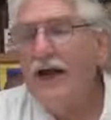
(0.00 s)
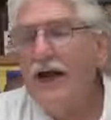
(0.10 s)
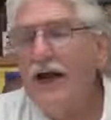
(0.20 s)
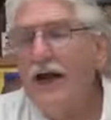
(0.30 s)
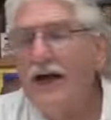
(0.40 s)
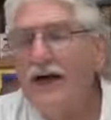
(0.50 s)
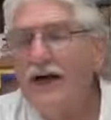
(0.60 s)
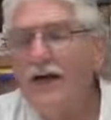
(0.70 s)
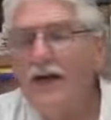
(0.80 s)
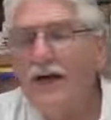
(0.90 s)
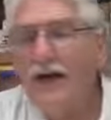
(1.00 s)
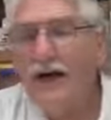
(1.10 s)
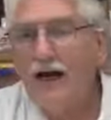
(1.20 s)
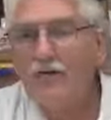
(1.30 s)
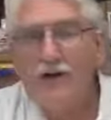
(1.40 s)
uh,
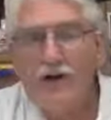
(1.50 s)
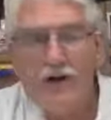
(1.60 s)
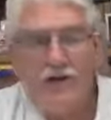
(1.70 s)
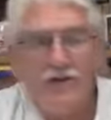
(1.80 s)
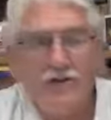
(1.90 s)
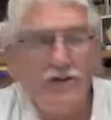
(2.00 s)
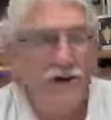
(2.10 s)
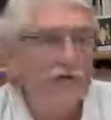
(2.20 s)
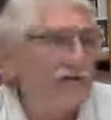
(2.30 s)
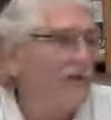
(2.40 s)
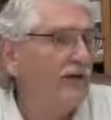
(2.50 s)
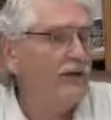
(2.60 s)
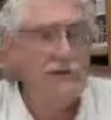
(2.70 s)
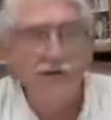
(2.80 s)
a precursor to the little